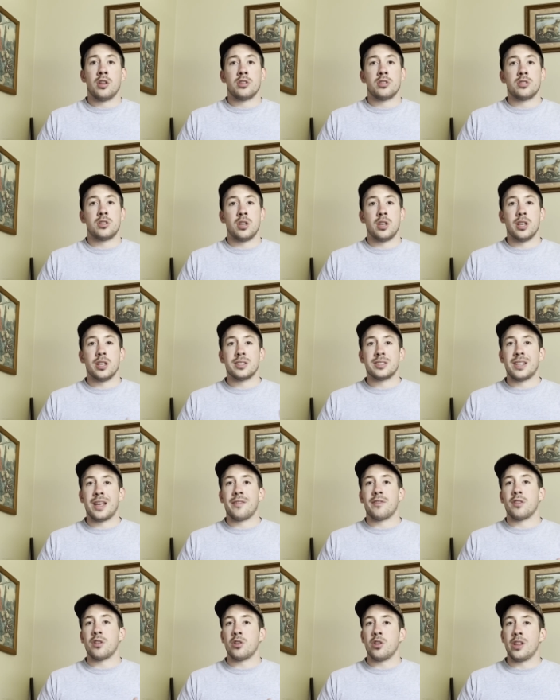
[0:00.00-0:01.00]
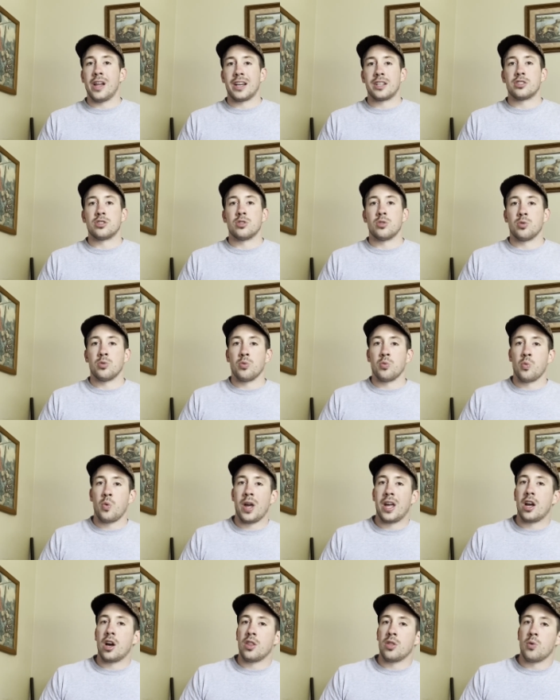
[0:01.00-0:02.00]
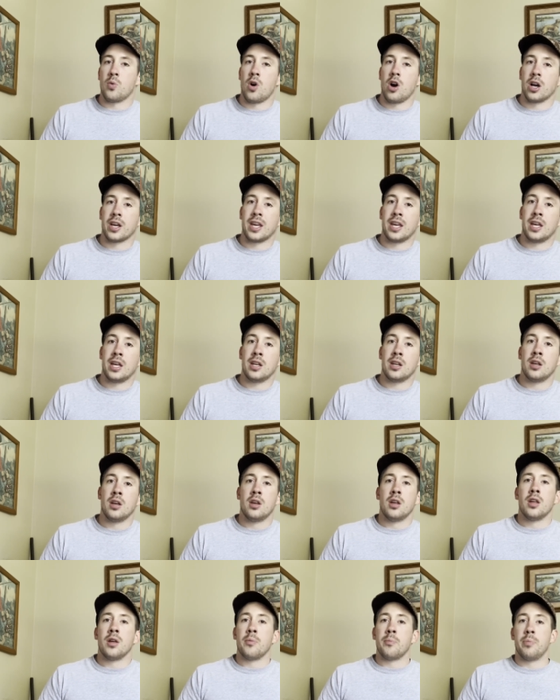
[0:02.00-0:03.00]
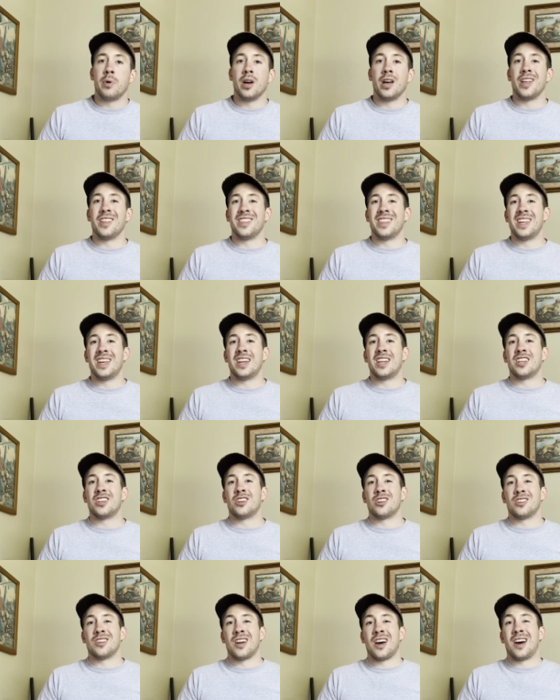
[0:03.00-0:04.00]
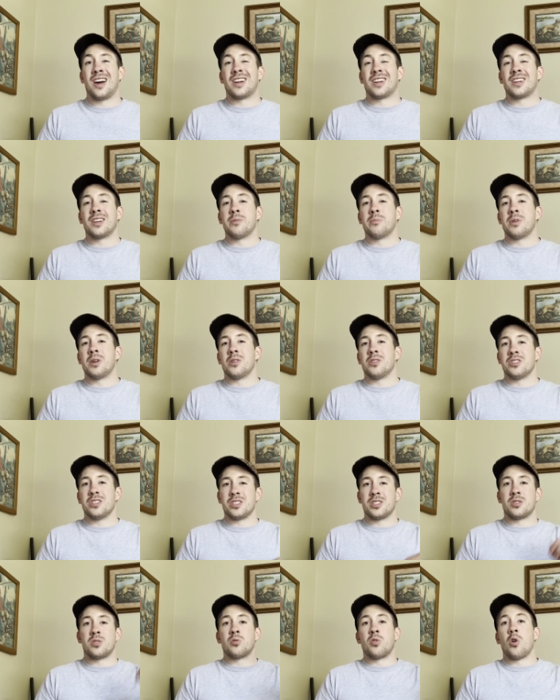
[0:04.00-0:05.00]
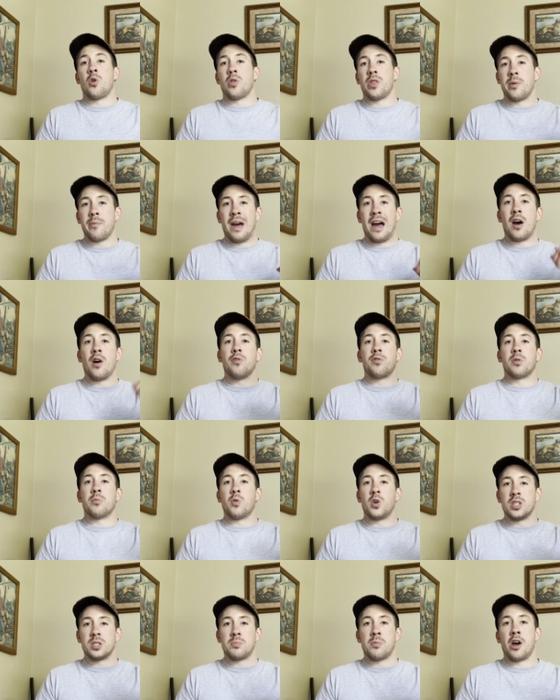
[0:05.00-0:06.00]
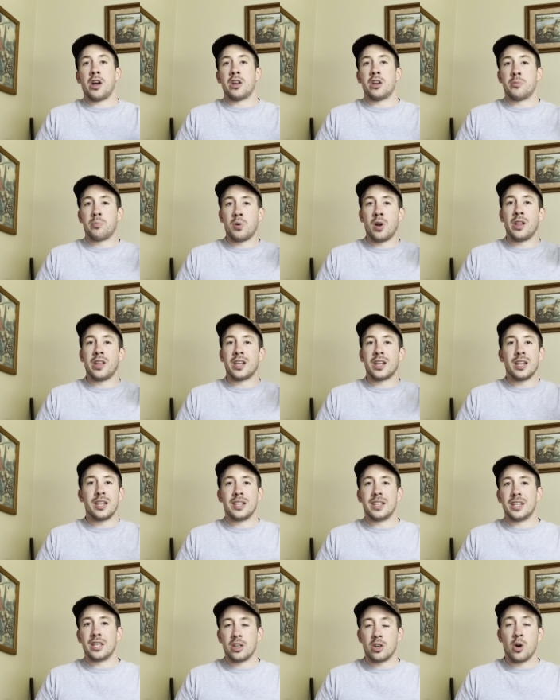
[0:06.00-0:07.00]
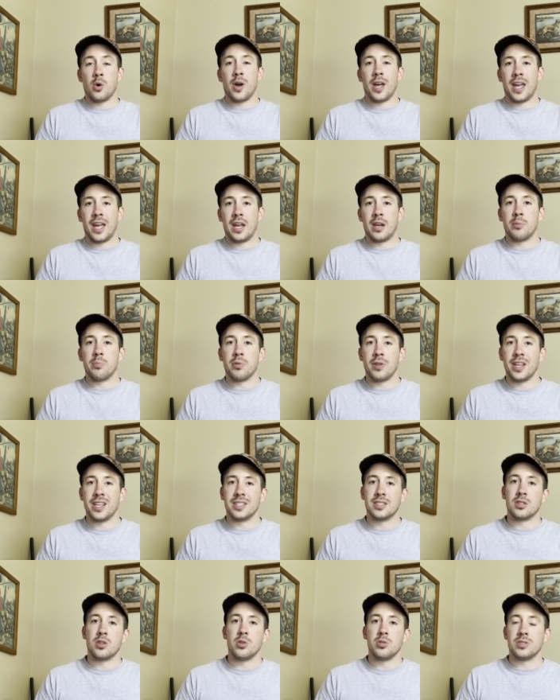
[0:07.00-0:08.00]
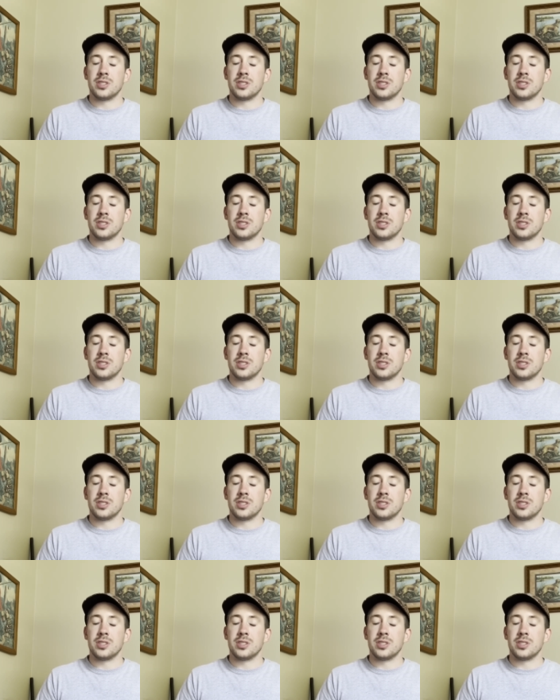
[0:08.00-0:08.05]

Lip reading: to save a little extra weight on the walk-in, but then you're not going to be able to just throw them out from one spot. You're probably going to need to go hand place those